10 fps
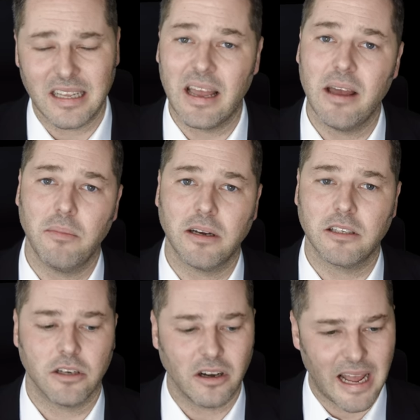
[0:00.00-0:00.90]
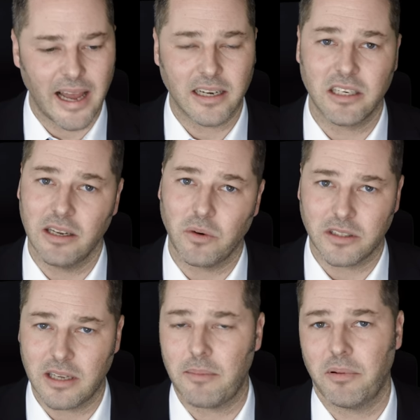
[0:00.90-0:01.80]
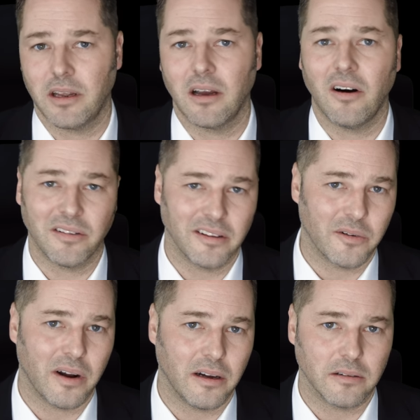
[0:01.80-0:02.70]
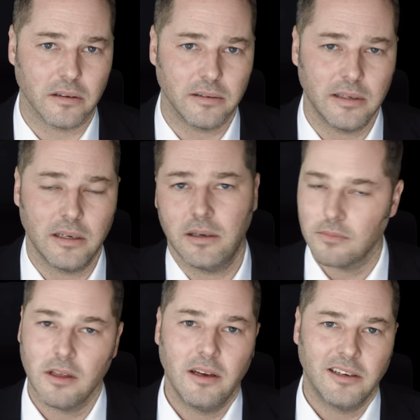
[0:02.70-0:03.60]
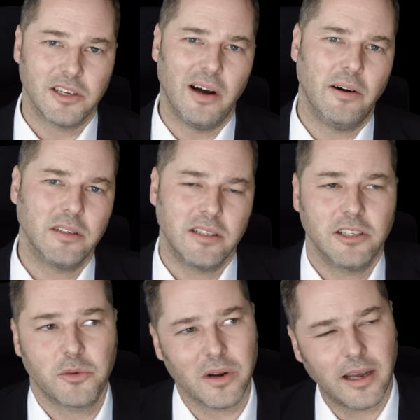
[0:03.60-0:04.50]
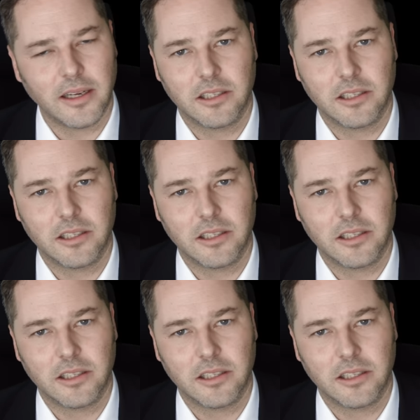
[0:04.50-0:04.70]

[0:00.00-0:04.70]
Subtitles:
the image, not actually what's happening on the ground. So how does this relate